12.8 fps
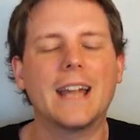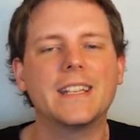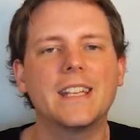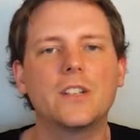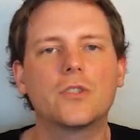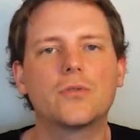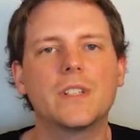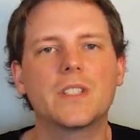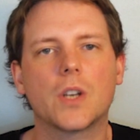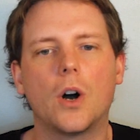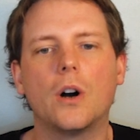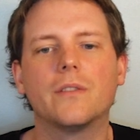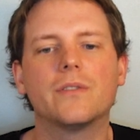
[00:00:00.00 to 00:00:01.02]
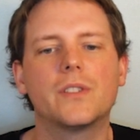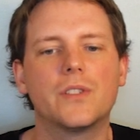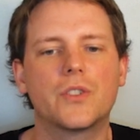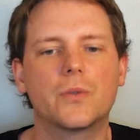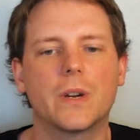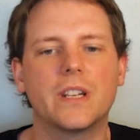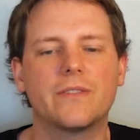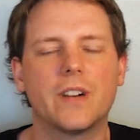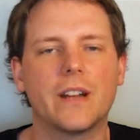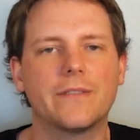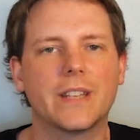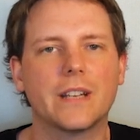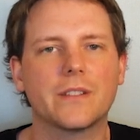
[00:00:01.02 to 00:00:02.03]
An increase of
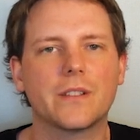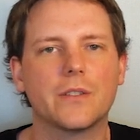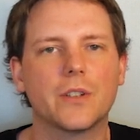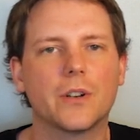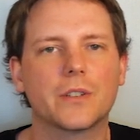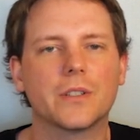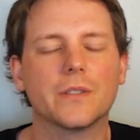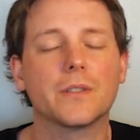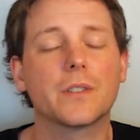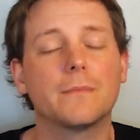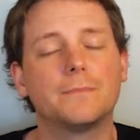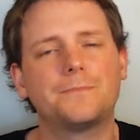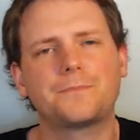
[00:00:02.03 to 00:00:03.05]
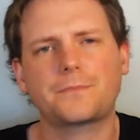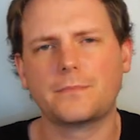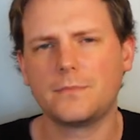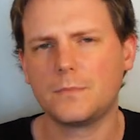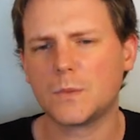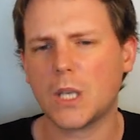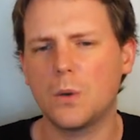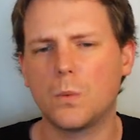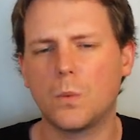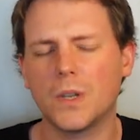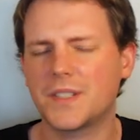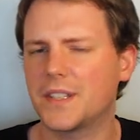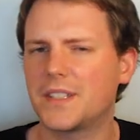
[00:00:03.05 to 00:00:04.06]
25,000 doctors.
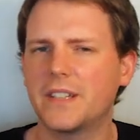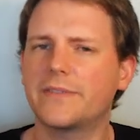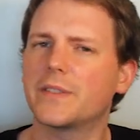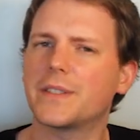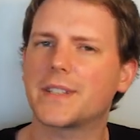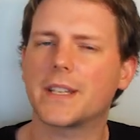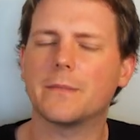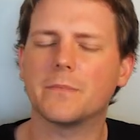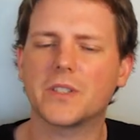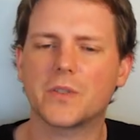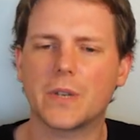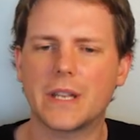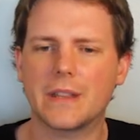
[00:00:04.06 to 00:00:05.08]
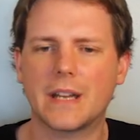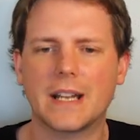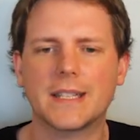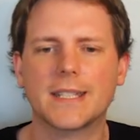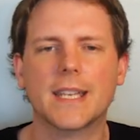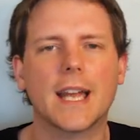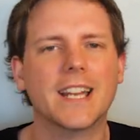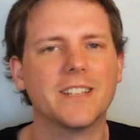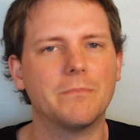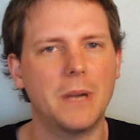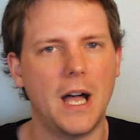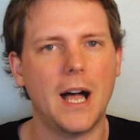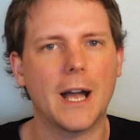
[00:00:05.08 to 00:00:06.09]
What's the difference then between that
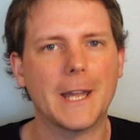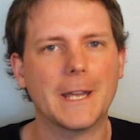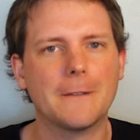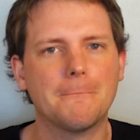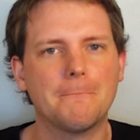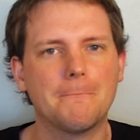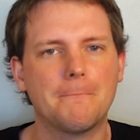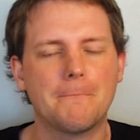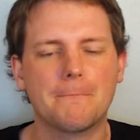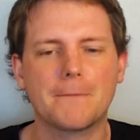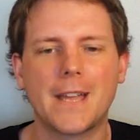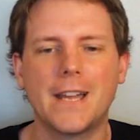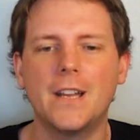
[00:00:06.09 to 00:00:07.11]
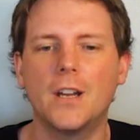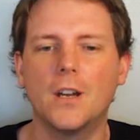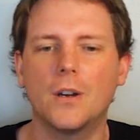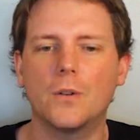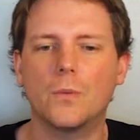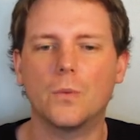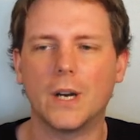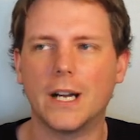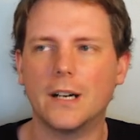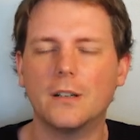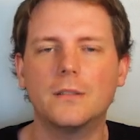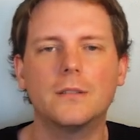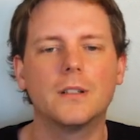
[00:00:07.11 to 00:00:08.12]
and by?
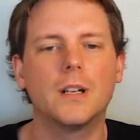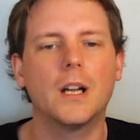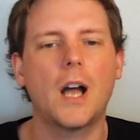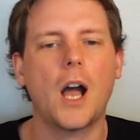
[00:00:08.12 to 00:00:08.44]
Well,